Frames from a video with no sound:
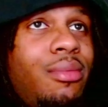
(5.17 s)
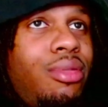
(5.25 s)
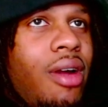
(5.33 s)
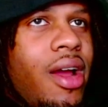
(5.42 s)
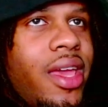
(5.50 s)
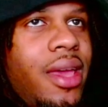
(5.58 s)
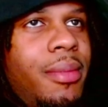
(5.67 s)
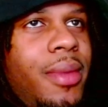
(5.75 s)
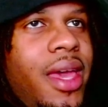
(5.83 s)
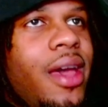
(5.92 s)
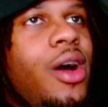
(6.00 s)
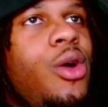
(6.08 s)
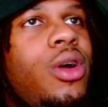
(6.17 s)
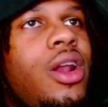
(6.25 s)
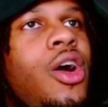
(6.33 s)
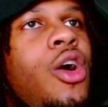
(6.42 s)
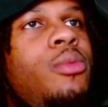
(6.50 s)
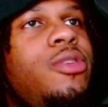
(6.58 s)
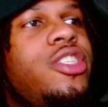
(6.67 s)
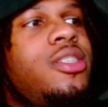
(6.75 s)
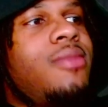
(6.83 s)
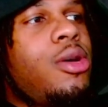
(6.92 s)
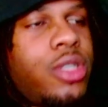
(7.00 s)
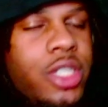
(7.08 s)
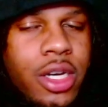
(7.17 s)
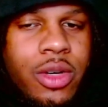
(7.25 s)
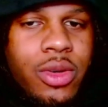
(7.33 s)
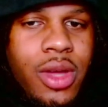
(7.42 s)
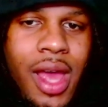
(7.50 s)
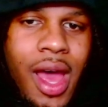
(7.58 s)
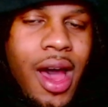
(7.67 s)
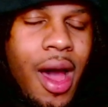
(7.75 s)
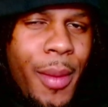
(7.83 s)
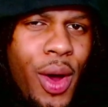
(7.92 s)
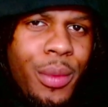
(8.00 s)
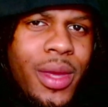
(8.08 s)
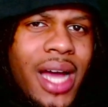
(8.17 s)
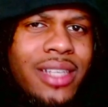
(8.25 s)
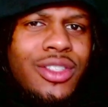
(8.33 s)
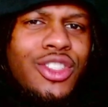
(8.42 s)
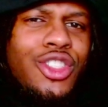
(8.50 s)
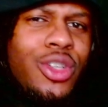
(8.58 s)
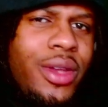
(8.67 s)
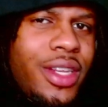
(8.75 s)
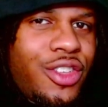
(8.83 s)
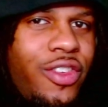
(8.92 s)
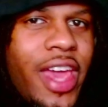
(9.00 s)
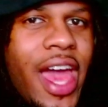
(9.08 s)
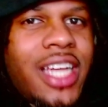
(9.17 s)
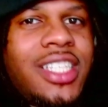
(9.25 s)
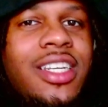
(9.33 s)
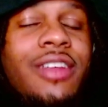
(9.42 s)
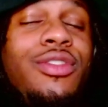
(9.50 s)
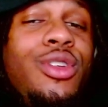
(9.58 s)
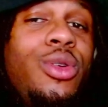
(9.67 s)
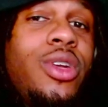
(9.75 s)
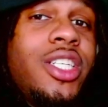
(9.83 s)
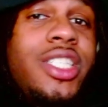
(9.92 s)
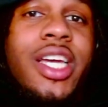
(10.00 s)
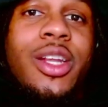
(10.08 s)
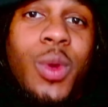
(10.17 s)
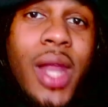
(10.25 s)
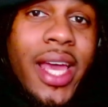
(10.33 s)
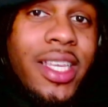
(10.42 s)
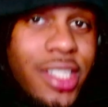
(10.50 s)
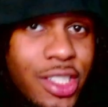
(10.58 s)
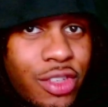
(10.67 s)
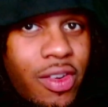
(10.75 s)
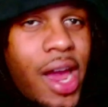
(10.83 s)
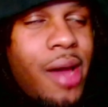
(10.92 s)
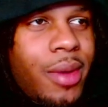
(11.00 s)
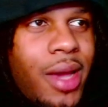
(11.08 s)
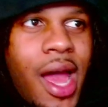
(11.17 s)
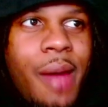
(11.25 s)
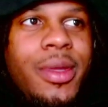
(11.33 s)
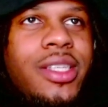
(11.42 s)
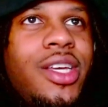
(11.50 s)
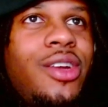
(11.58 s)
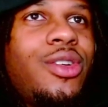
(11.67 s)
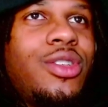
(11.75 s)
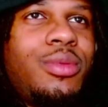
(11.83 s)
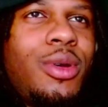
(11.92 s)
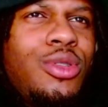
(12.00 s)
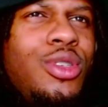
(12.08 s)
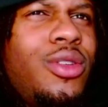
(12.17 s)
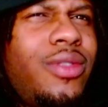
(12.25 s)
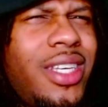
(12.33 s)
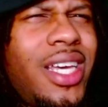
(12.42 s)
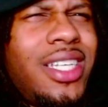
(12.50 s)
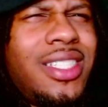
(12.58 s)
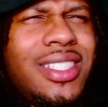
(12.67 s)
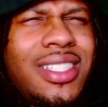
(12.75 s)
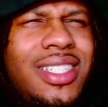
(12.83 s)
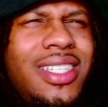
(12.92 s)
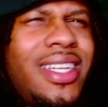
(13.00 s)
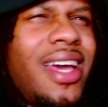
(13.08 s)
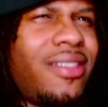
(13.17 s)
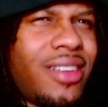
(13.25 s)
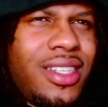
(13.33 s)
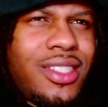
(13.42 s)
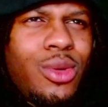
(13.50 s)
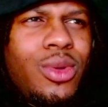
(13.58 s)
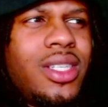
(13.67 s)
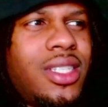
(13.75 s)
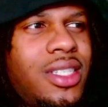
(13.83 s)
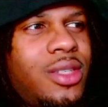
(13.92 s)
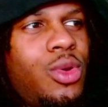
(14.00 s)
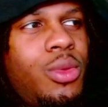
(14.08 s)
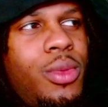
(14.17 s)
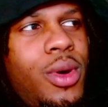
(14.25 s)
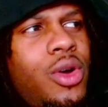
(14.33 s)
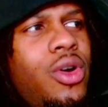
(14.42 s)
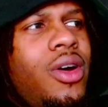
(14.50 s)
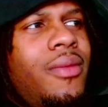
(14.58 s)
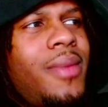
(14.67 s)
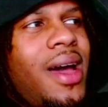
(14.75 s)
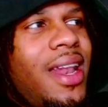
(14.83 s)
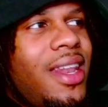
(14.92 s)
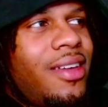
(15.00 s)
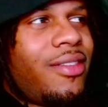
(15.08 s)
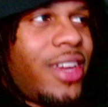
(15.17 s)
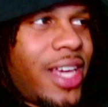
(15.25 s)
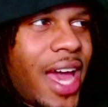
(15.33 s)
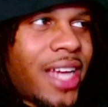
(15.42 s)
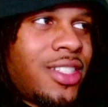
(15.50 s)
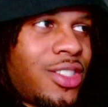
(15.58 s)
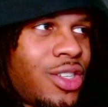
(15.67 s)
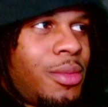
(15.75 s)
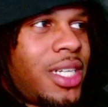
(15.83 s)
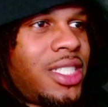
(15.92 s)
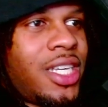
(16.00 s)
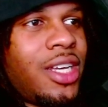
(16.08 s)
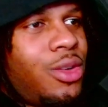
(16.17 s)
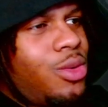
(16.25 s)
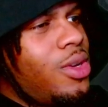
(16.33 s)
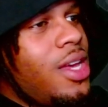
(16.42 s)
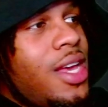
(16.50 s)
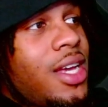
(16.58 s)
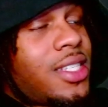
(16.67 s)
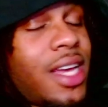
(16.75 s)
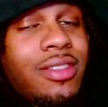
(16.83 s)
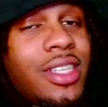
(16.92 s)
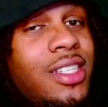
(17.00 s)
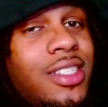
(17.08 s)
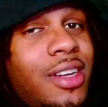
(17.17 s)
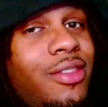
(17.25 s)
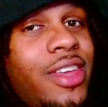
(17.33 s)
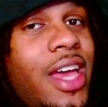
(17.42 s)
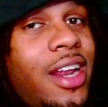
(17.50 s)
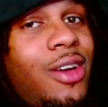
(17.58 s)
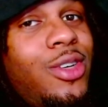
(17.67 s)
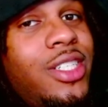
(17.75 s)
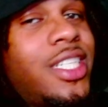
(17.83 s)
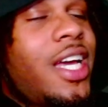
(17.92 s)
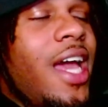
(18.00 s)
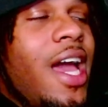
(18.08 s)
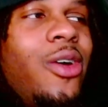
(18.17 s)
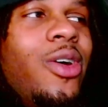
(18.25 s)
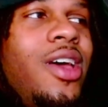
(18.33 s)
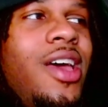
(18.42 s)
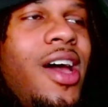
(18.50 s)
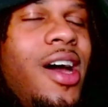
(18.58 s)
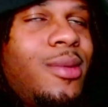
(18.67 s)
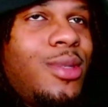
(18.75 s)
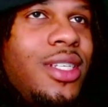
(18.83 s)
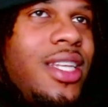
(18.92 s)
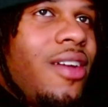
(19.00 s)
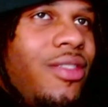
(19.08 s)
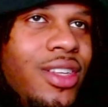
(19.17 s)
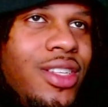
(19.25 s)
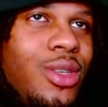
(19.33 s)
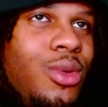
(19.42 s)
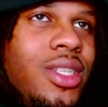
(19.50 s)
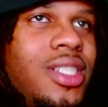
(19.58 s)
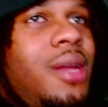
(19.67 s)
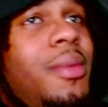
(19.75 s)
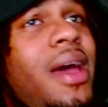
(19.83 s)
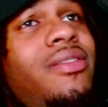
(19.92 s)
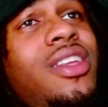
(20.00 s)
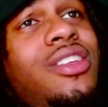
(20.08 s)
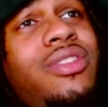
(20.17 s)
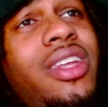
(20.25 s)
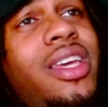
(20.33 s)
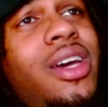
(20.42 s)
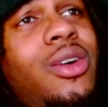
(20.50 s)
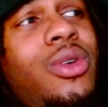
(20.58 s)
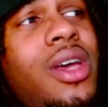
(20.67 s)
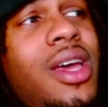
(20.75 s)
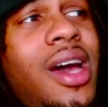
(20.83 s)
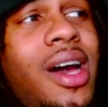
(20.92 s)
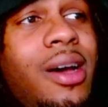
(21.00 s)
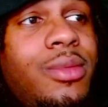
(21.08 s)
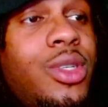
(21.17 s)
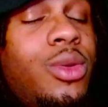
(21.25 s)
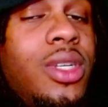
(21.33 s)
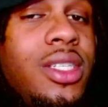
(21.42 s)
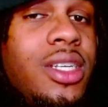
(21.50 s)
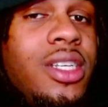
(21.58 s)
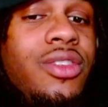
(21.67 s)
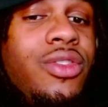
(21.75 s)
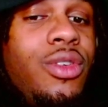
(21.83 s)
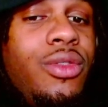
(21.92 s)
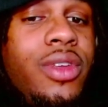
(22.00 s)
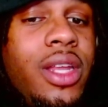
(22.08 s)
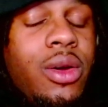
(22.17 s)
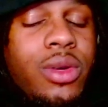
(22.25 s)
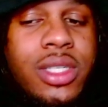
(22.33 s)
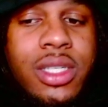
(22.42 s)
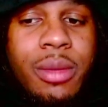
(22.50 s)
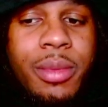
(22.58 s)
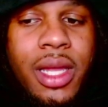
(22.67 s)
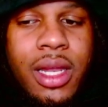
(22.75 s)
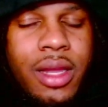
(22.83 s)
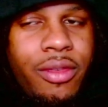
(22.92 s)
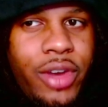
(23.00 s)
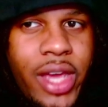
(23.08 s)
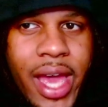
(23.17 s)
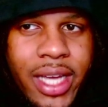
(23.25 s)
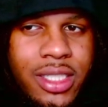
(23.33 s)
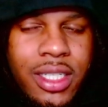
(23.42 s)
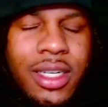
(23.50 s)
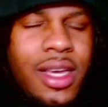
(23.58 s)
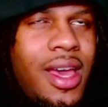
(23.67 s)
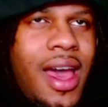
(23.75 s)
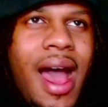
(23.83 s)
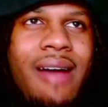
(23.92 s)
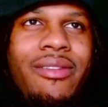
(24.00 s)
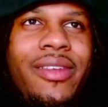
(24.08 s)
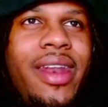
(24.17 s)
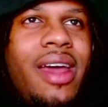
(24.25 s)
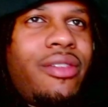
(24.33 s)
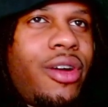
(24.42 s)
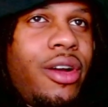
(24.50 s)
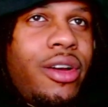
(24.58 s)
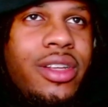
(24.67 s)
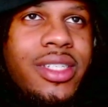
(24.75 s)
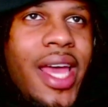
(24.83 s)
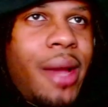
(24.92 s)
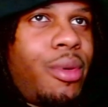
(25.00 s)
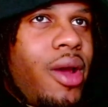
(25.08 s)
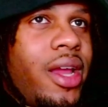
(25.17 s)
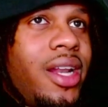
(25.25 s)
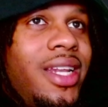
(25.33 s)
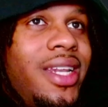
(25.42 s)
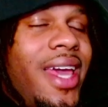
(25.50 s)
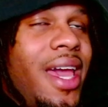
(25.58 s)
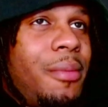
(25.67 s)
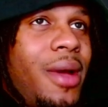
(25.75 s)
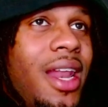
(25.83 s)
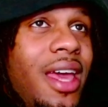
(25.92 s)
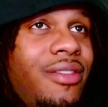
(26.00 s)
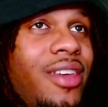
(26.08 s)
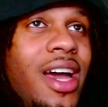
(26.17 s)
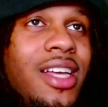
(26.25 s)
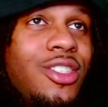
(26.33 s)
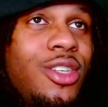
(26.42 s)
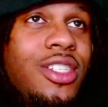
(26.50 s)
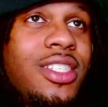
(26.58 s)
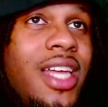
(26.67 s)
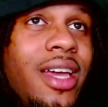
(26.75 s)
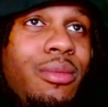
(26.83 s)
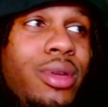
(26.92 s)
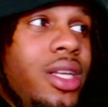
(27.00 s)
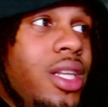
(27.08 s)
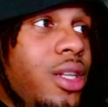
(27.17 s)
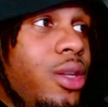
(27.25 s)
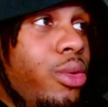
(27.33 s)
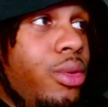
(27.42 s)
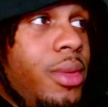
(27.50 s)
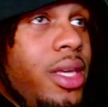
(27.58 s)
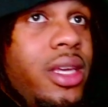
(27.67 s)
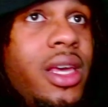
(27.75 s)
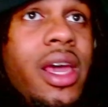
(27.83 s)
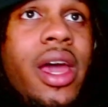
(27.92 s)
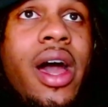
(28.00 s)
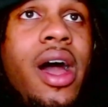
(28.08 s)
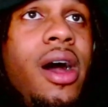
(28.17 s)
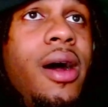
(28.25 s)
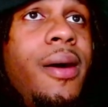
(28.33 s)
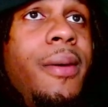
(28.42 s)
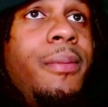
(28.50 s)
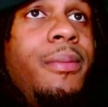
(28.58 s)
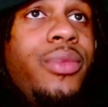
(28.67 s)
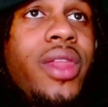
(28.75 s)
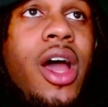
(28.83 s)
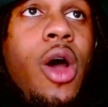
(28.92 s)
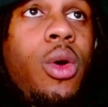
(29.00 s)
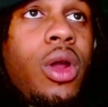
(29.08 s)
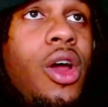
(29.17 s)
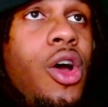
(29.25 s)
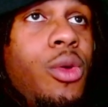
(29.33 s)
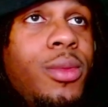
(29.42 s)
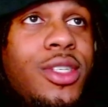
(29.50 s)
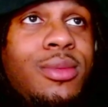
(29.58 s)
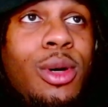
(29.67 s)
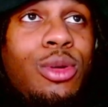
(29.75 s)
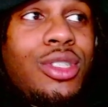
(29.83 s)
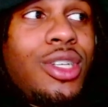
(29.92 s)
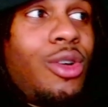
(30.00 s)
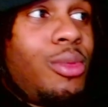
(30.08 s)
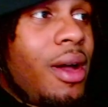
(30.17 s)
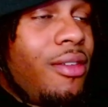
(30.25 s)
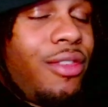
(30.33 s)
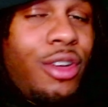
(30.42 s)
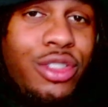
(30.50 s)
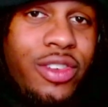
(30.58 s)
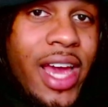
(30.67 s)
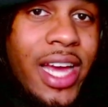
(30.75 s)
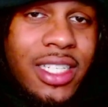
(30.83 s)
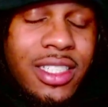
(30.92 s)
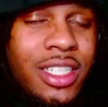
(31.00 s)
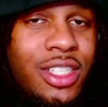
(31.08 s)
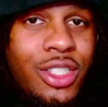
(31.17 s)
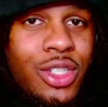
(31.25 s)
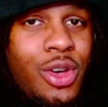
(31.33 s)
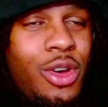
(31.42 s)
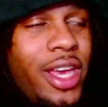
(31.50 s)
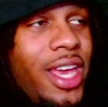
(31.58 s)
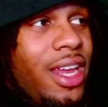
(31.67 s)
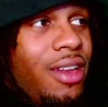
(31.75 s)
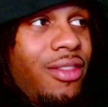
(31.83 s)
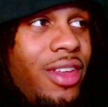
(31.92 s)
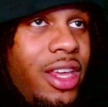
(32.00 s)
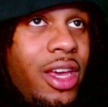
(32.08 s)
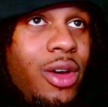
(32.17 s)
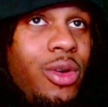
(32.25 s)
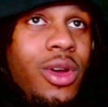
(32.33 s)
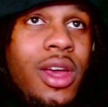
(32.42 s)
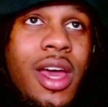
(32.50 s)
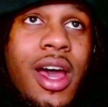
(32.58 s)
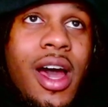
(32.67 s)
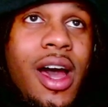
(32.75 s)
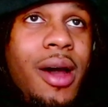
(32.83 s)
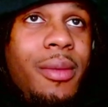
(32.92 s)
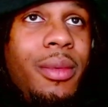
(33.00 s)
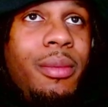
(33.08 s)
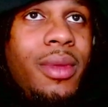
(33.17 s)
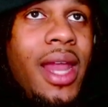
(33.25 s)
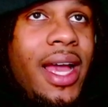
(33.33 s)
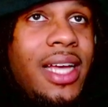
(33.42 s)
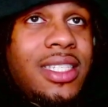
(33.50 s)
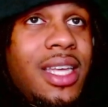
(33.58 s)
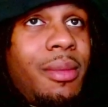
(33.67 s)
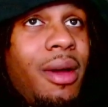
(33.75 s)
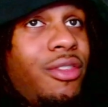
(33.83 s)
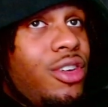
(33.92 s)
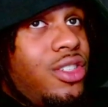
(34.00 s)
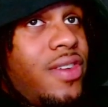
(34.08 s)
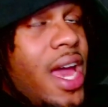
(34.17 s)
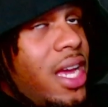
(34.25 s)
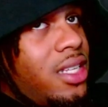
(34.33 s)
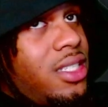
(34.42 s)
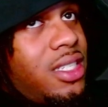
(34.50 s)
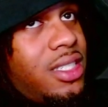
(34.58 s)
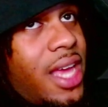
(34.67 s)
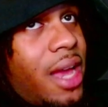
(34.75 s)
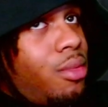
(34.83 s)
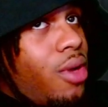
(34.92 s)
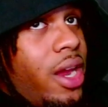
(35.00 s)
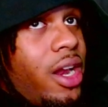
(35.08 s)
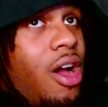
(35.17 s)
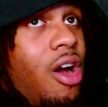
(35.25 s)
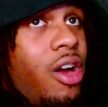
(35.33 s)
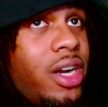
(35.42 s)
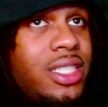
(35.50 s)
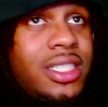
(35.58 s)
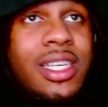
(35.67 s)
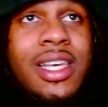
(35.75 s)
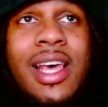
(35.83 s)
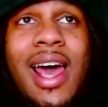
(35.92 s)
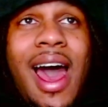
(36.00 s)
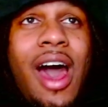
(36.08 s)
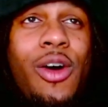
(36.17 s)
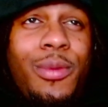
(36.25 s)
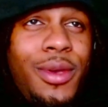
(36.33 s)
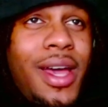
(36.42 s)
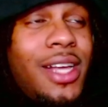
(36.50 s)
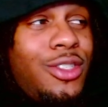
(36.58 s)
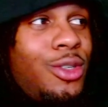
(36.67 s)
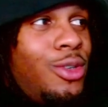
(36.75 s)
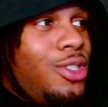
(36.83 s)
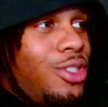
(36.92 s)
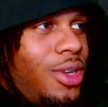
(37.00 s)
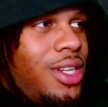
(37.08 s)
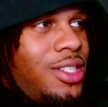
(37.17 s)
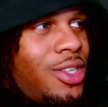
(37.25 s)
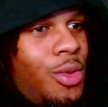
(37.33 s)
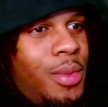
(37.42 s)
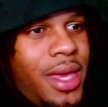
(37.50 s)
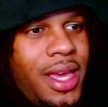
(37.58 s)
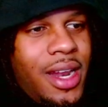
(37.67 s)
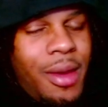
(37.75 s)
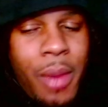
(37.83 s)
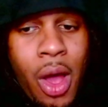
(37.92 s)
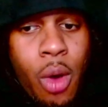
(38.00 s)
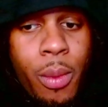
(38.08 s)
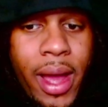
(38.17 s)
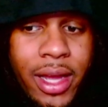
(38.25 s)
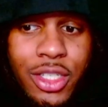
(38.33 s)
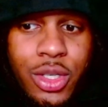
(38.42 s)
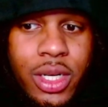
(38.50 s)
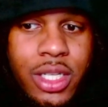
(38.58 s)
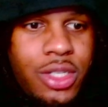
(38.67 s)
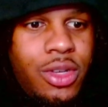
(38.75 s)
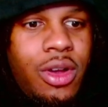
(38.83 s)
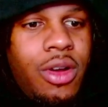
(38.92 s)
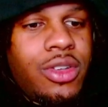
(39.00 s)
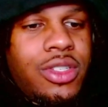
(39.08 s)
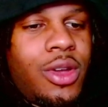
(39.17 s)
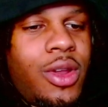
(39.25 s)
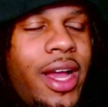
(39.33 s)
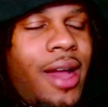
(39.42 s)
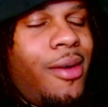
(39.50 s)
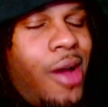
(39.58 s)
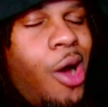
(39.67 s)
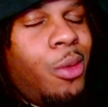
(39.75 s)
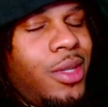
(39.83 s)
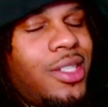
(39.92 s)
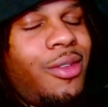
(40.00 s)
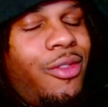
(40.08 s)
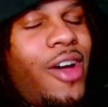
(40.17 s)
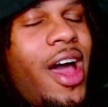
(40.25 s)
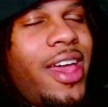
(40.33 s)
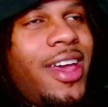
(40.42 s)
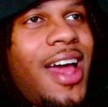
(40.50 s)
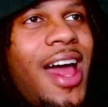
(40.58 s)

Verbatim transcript: Bryan, man, Oklahoma Smoke Show. Um, I hope you guys enjoy this reaction. If you're new to the channel, like, subscribe, comment, turn on those post notifications, and definitely tune into some more of my lit reactions on my channel because I have tons of them for y'all to go and check out. Um, so definitely tune into them after this video. Um, tune into this full video because it's going to be a lit reaction. I've never heard of Zach Bryan in a day in my life, y'all. So this is like completely new to me. Um, Oklahoma Smoke Show, my first reaction to the song and the video. Um, like I said, my first reaction to Zach Bryan, the artist. I hope you guys do enjoy this though, man. Um, I hope I enjoy this song also. Like I, I hope this is some fire.